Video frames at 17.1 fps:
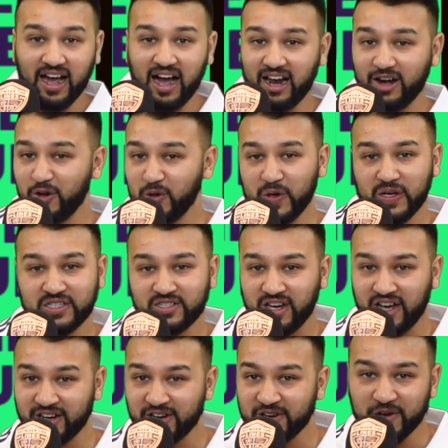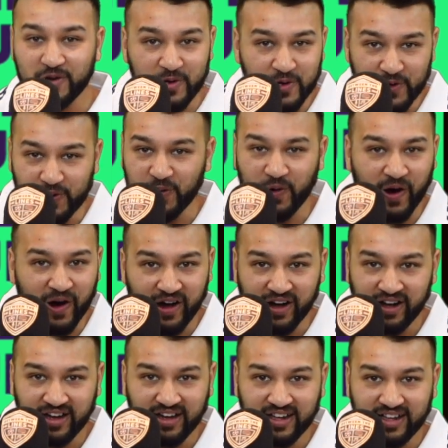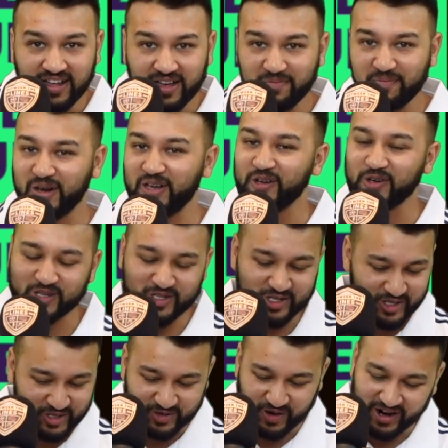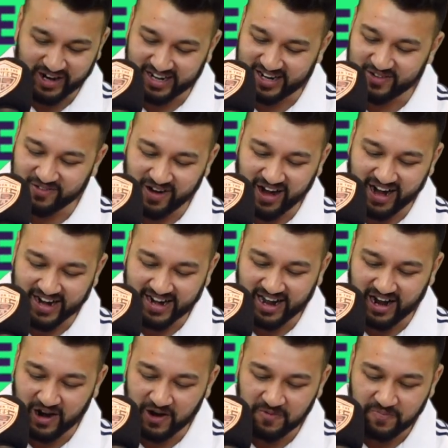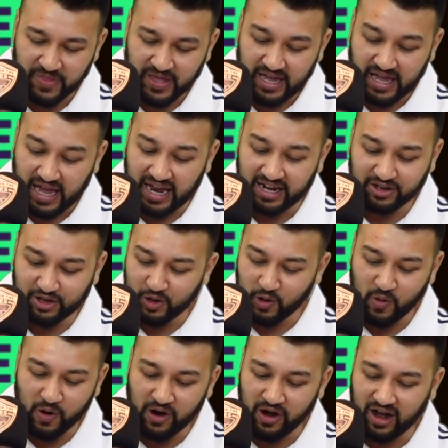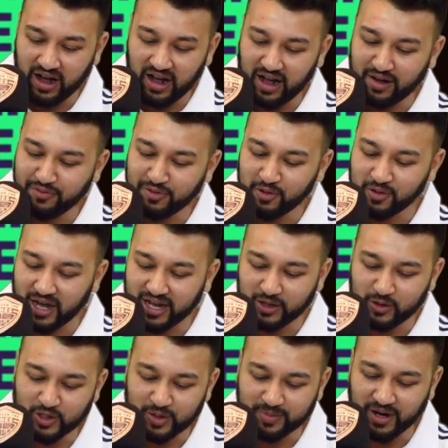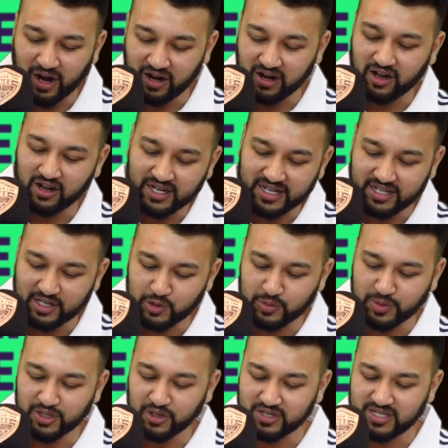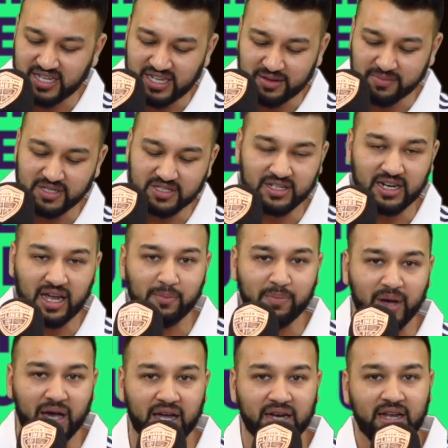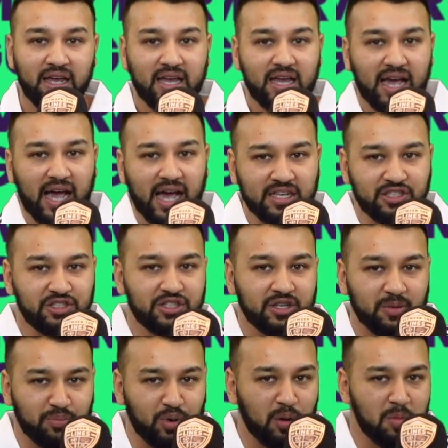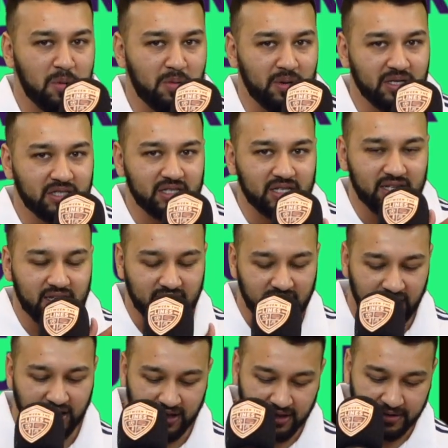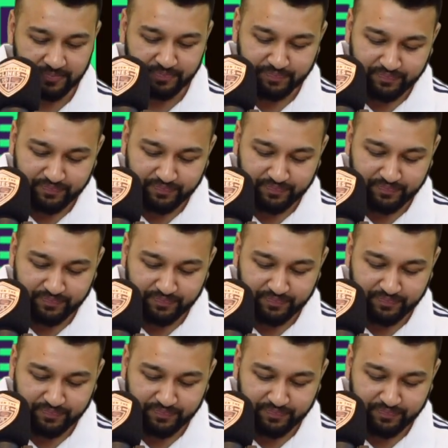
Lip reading: Lewis, I don't know who you are, but you're struggling right now. And you know what? I feel like you was a bit unlucky this week. Your team isn't that bad, as you can probably see here.